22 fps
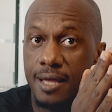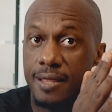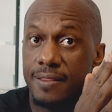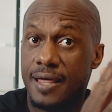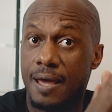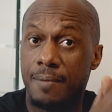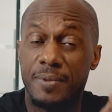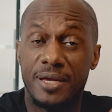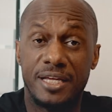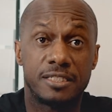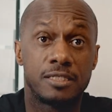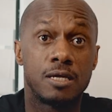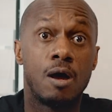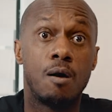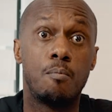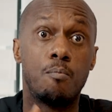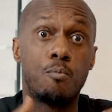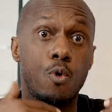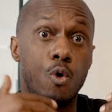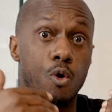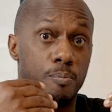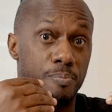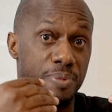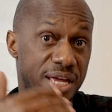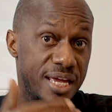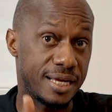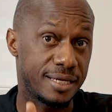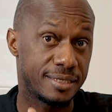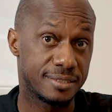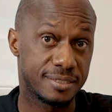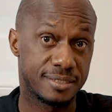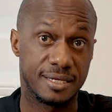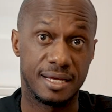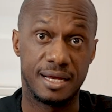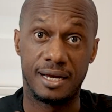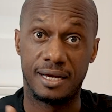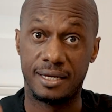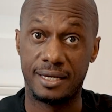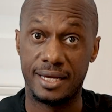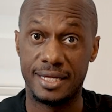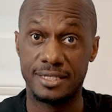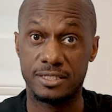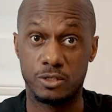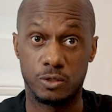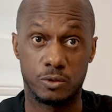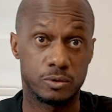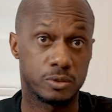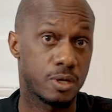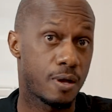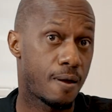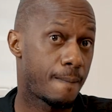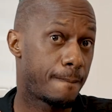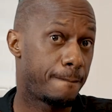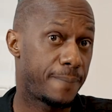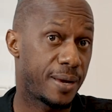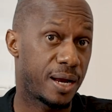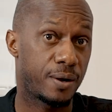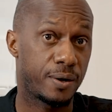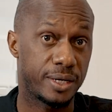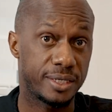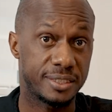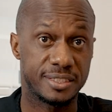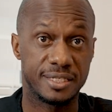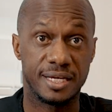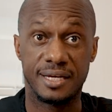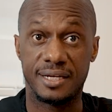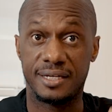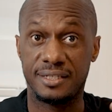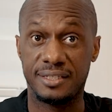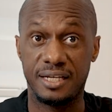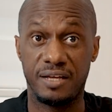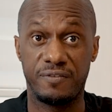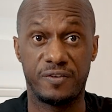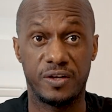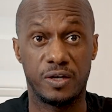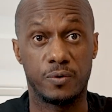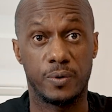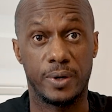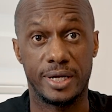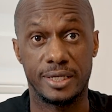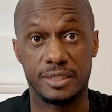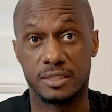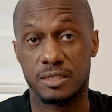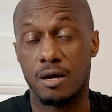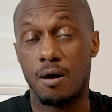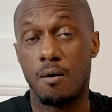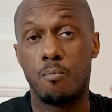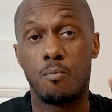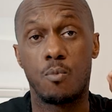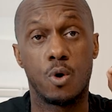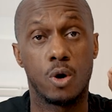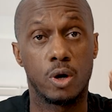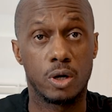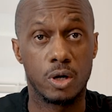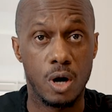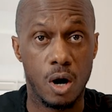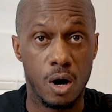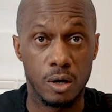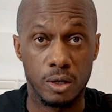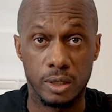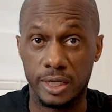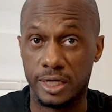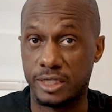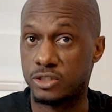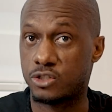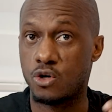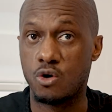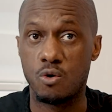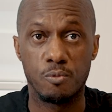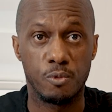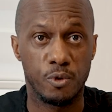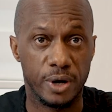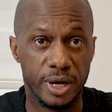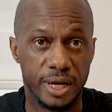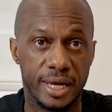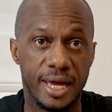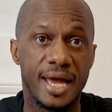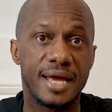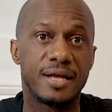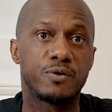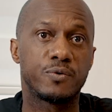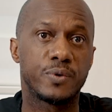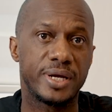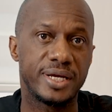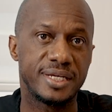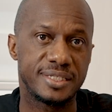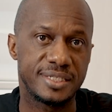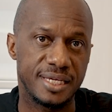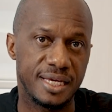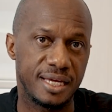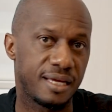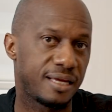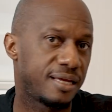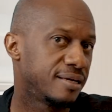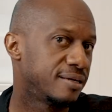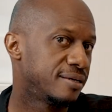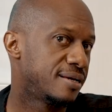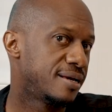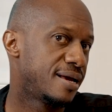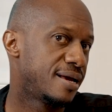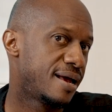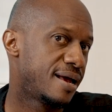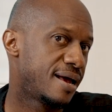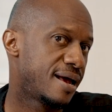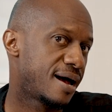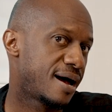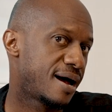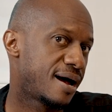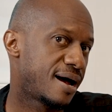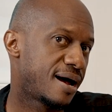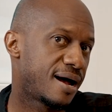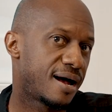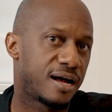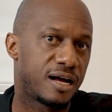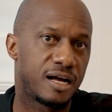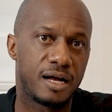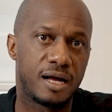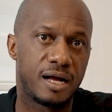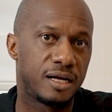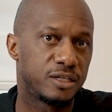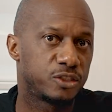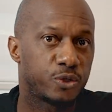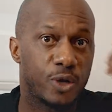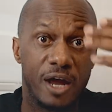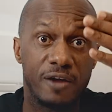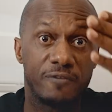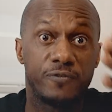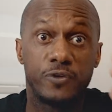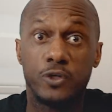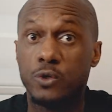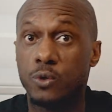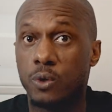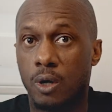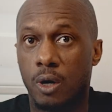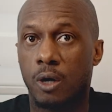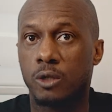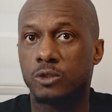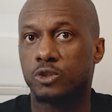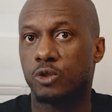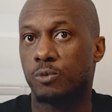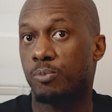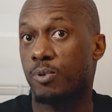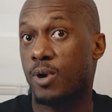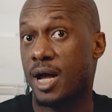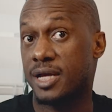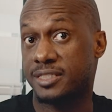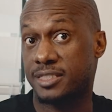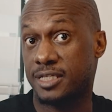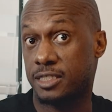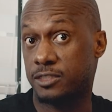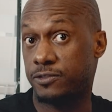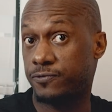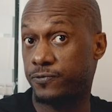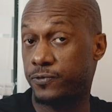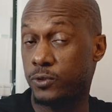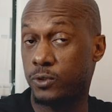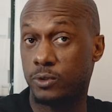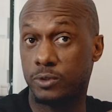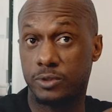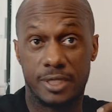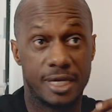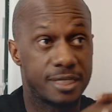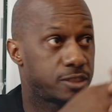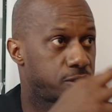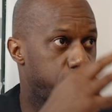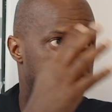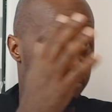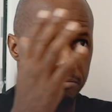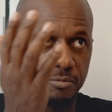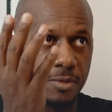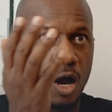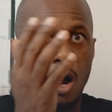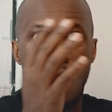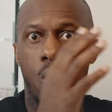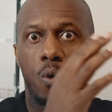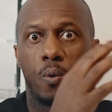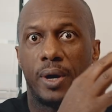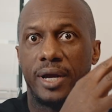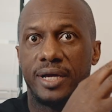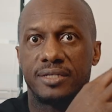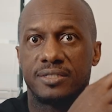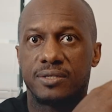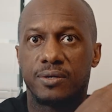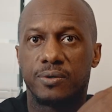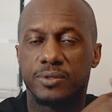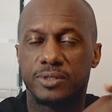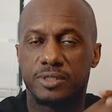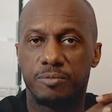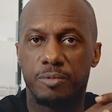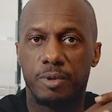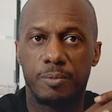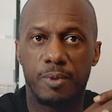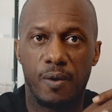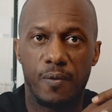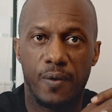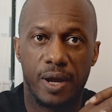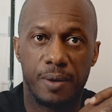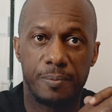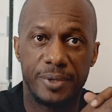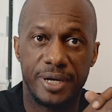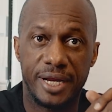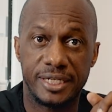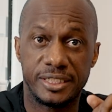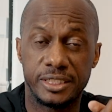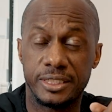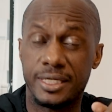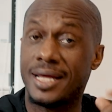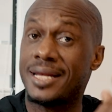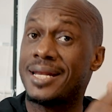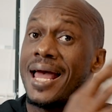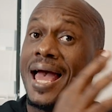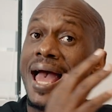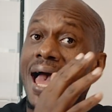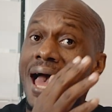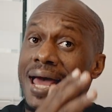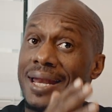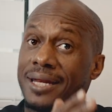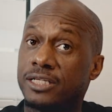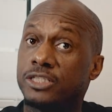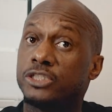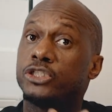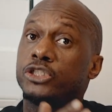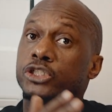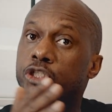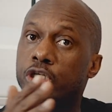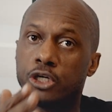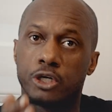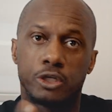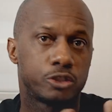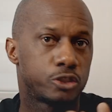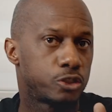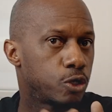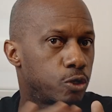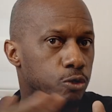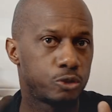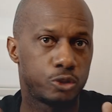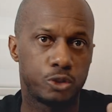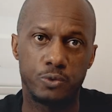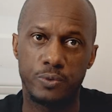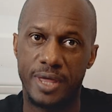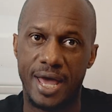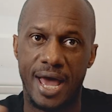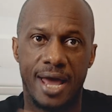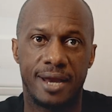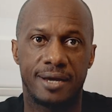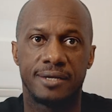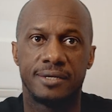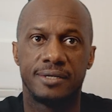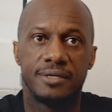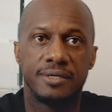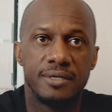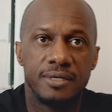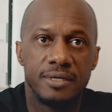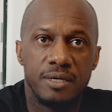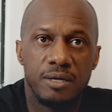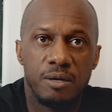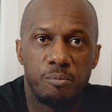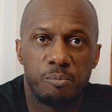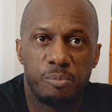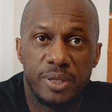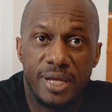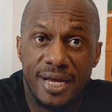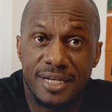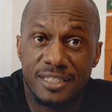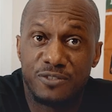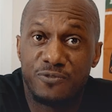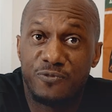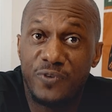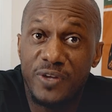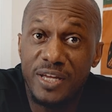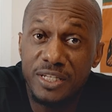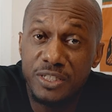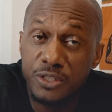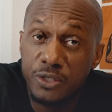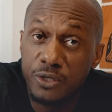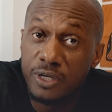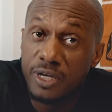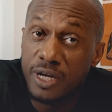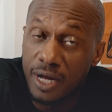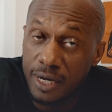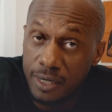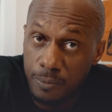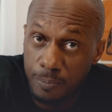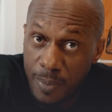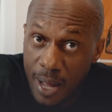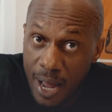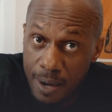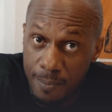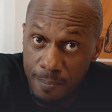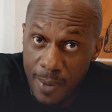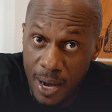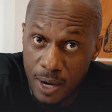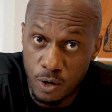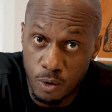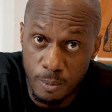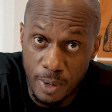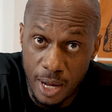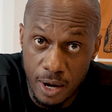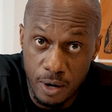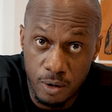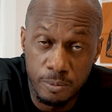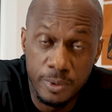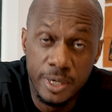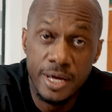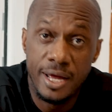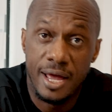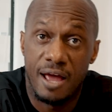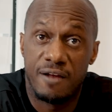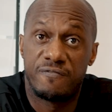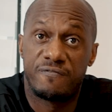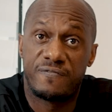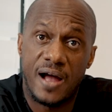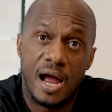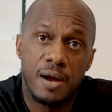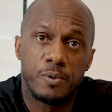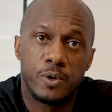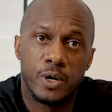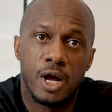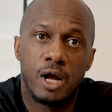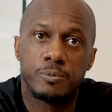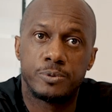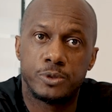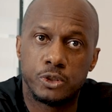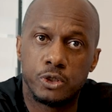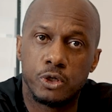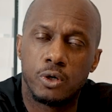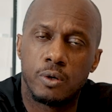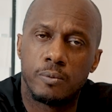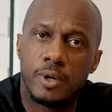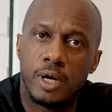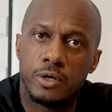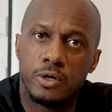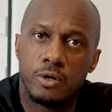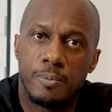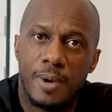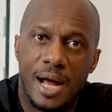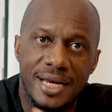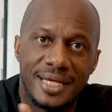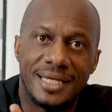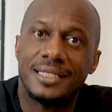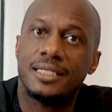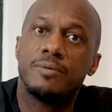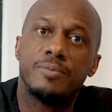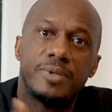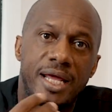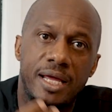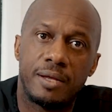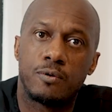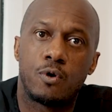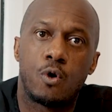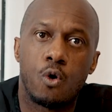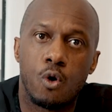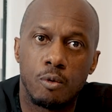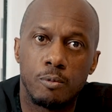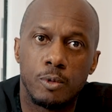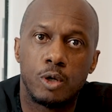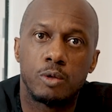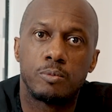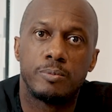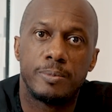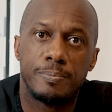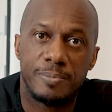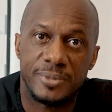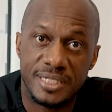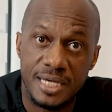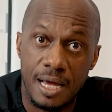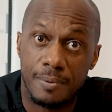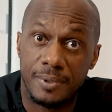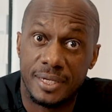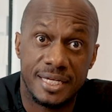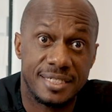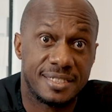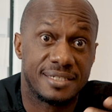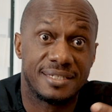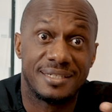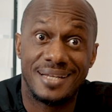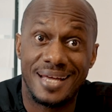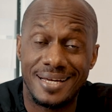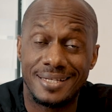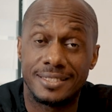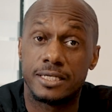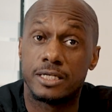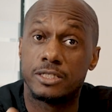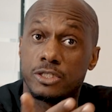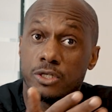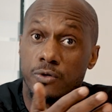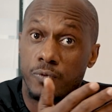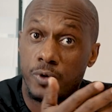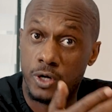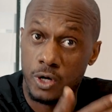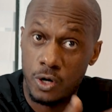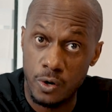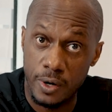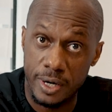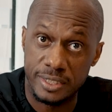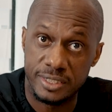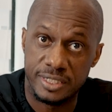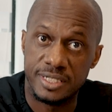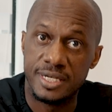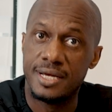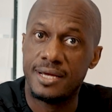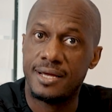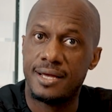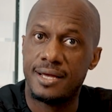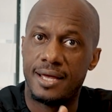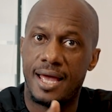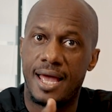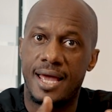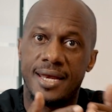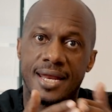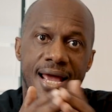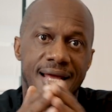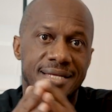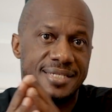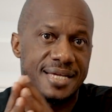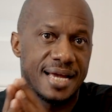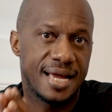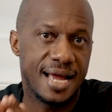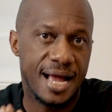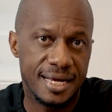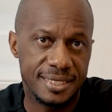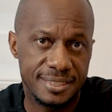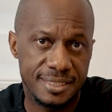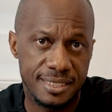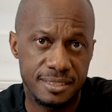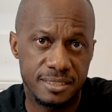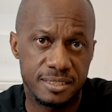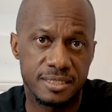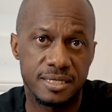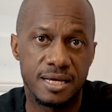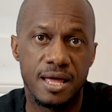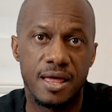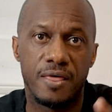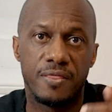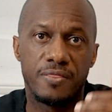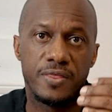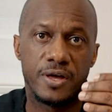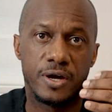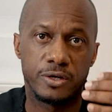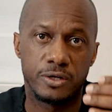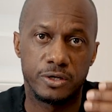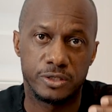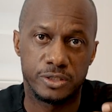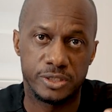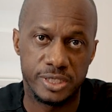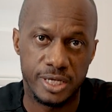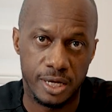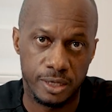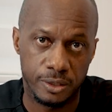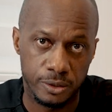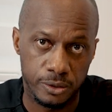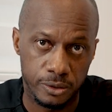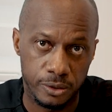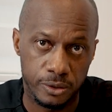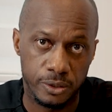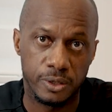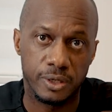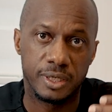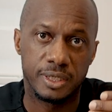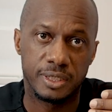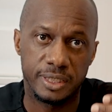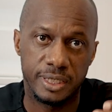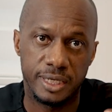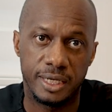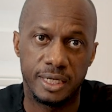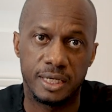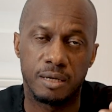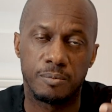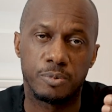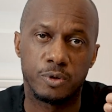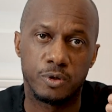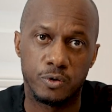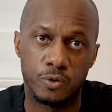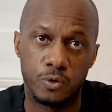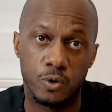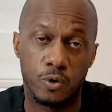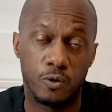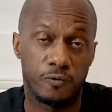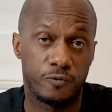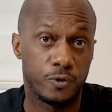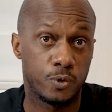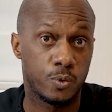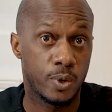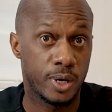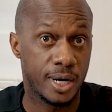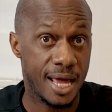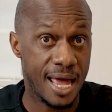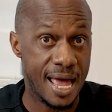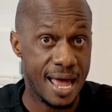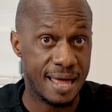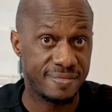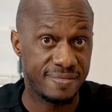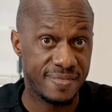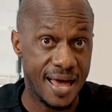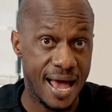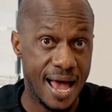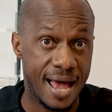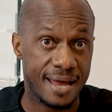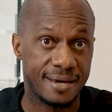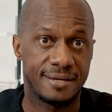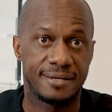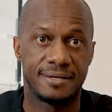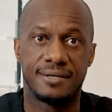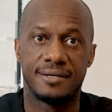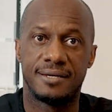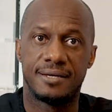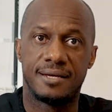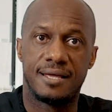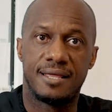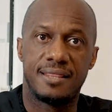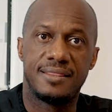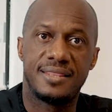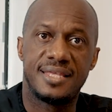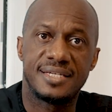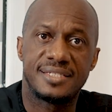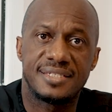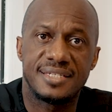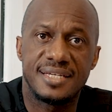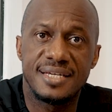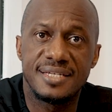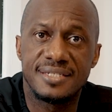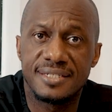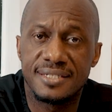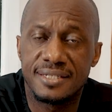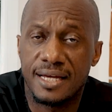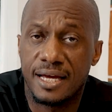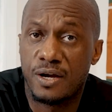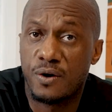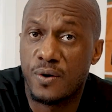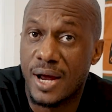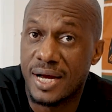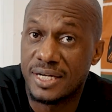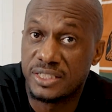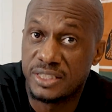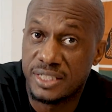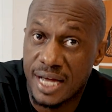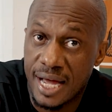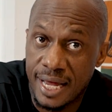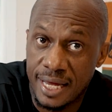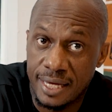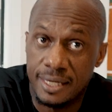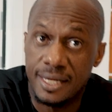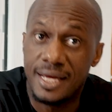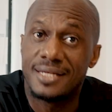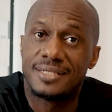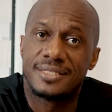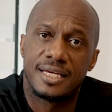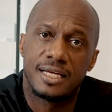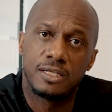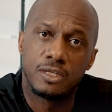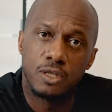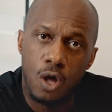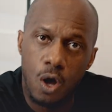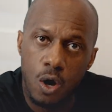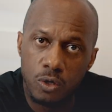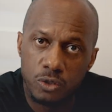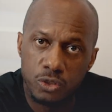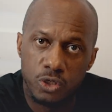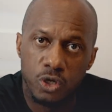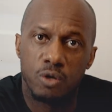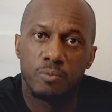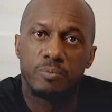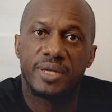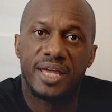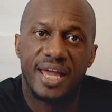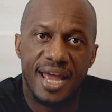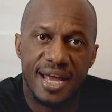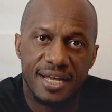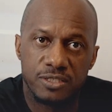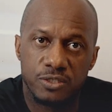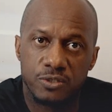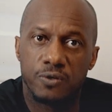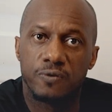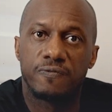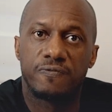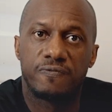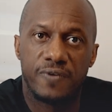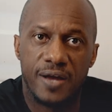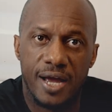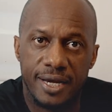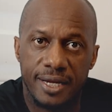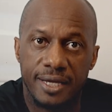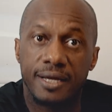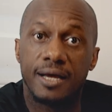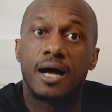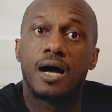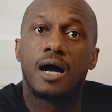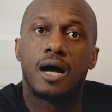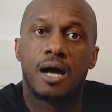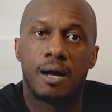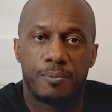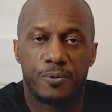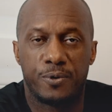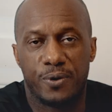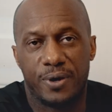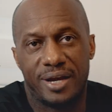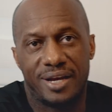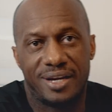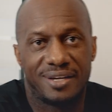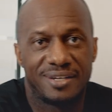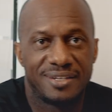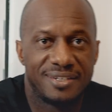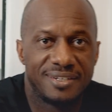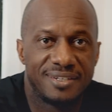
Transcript: That means more beans, lentils, berries, leafy greens, more garlic, turmeric, and green tea. Uh, try fewer ultra processed foods. That's always going to be my recommendation. And added sugars. Don't do that. Plants feed your gut microbiome, and fiber helps your, your body eliminate hormone metabolites linked to recurrence. And antioxidants, they're your cellular cleanup crew, if you want to add that. This isn't a crash diet, it's a long term cancer fighting upgrade.